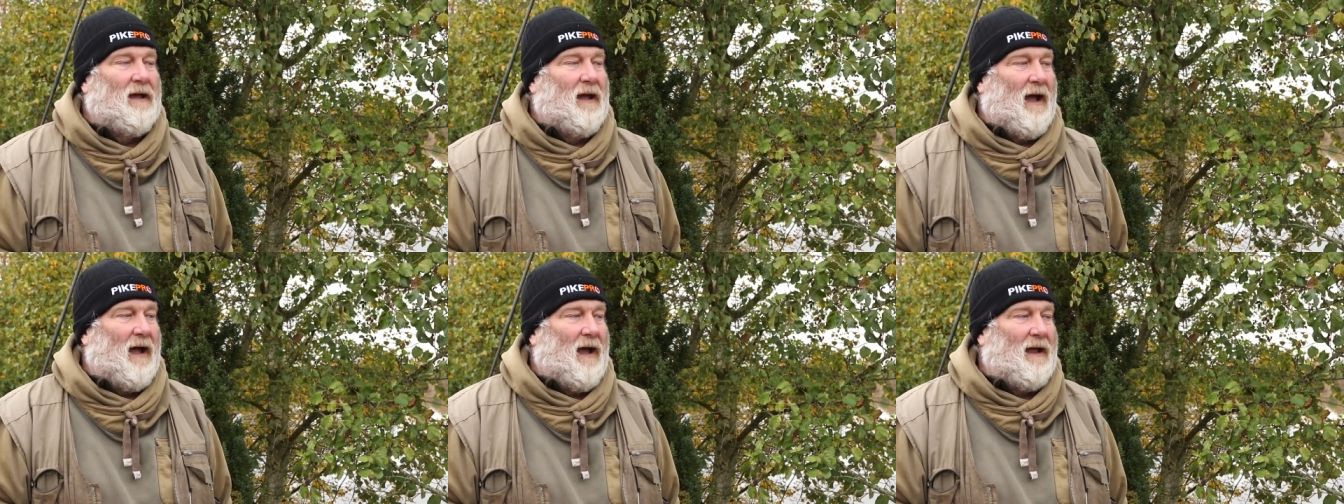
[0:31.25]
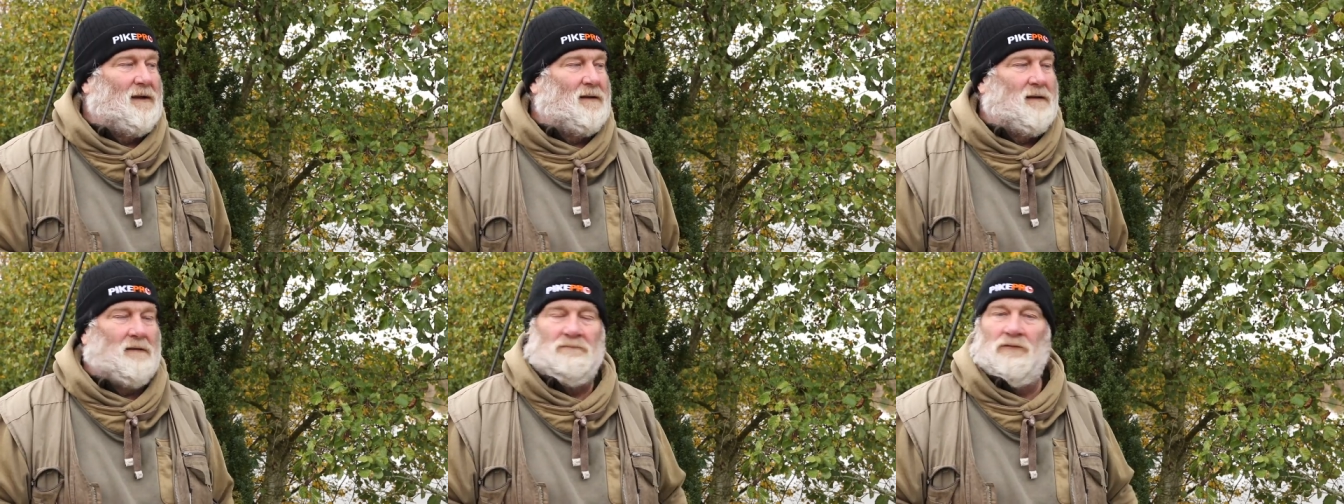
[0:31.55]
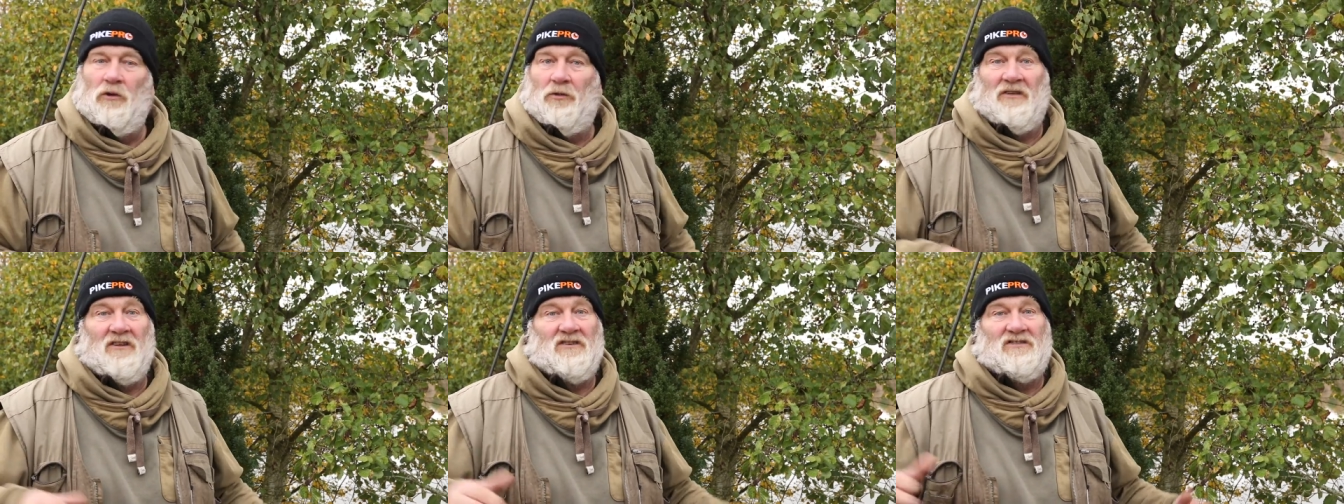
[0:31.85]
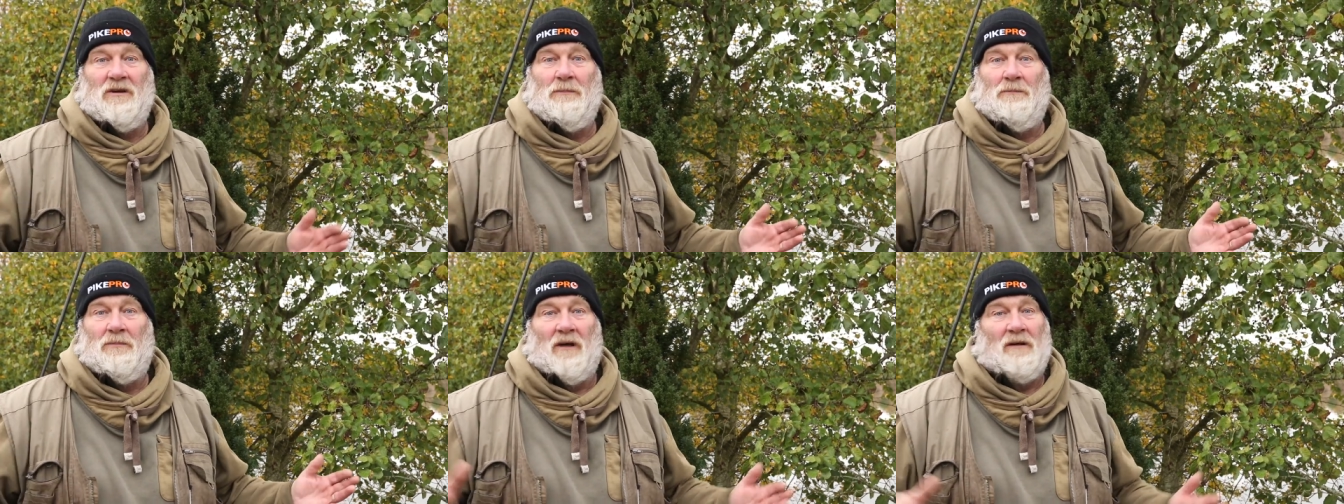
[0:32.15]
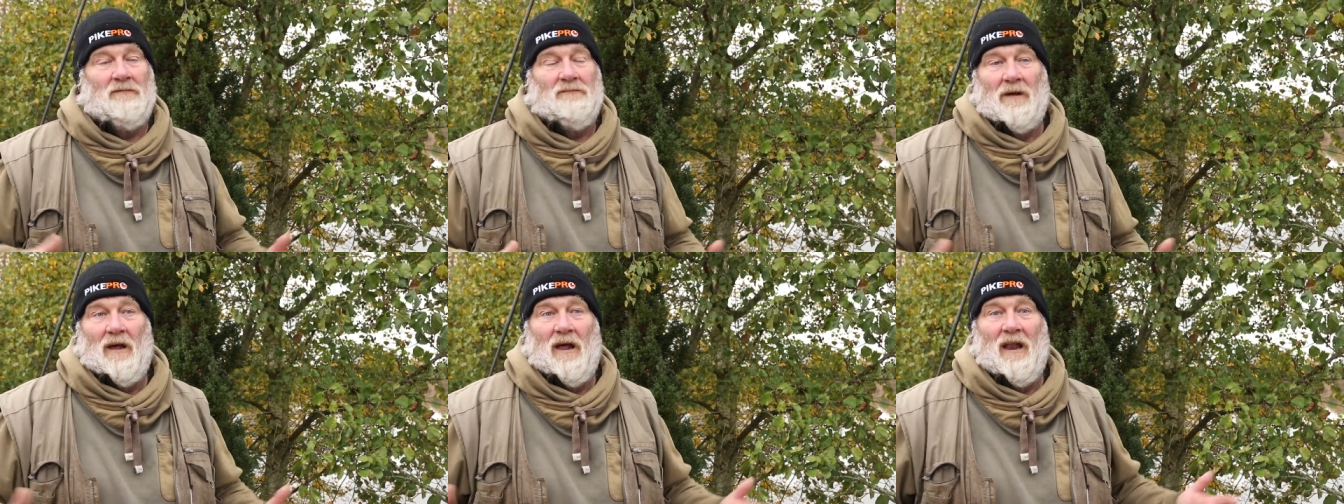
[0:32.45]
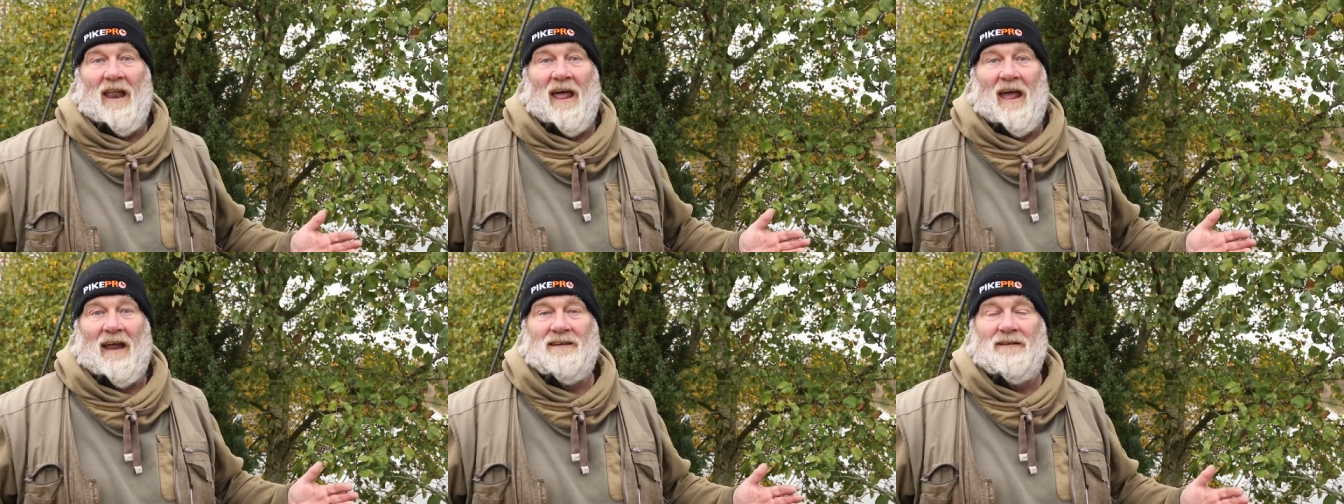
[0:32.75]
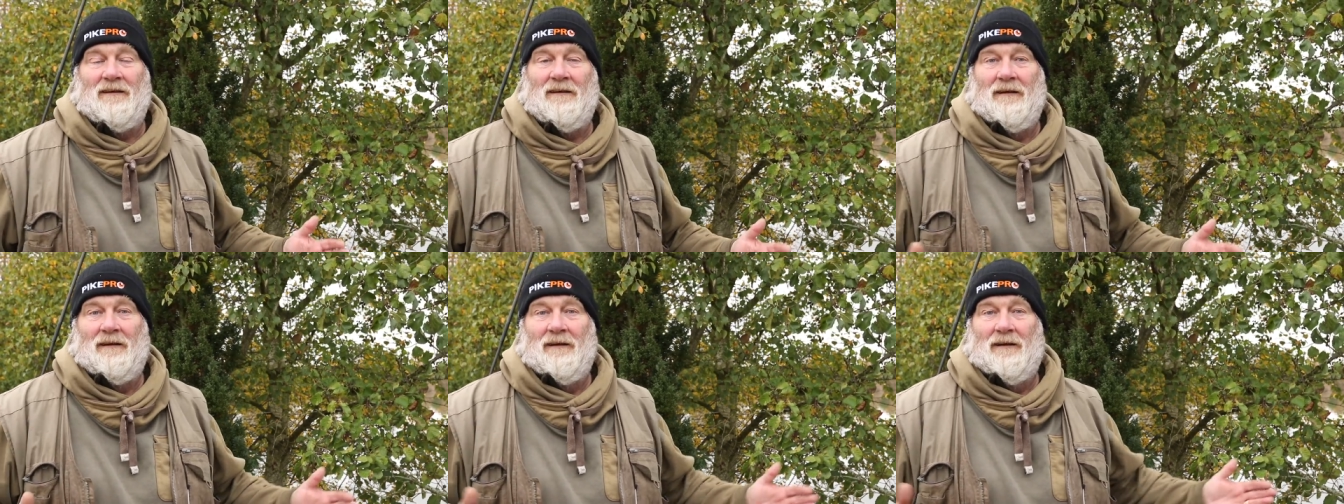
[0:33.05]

And nothing simpler, a lead,